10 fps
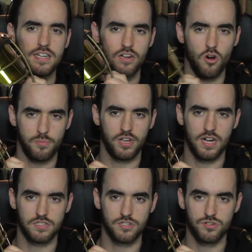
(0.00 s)
guys. I hope you
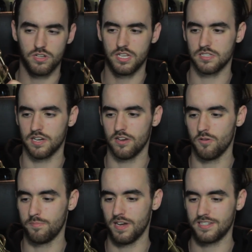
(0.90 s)
guys enjoyed this, and I
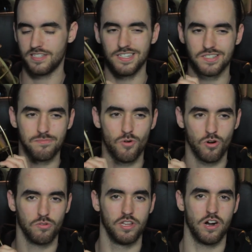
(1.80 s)
hope I see some
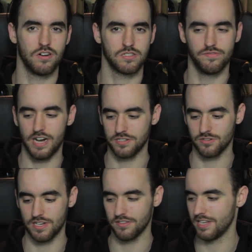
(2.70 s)
more really awesome
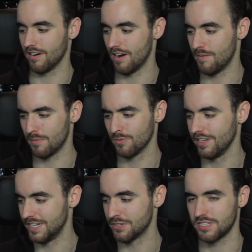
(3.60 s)
visors out there. I'm
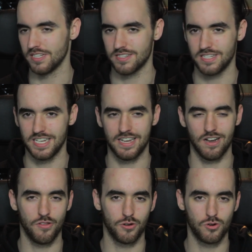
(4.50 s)
really interested to
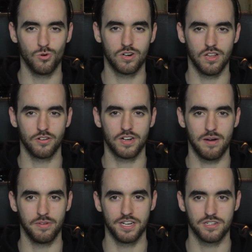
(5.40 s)
see other cool color
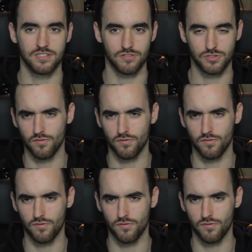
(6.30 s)
combinations.